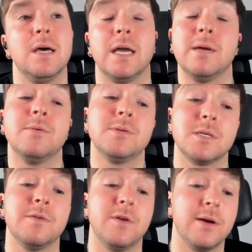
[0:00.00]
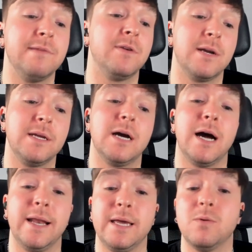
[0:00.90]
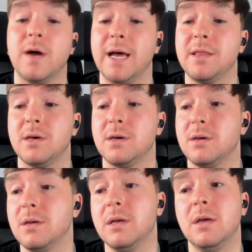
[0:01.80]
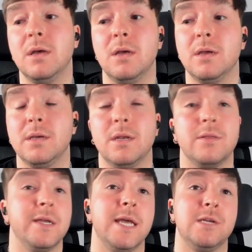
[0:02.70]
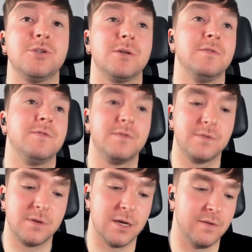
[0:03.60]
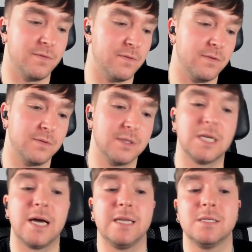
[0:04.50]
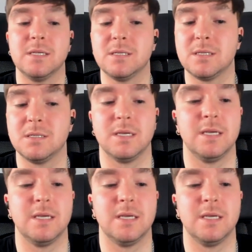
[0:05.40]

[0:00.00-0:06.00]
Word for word: and I'm also very very highly aware that you know the nature of of science is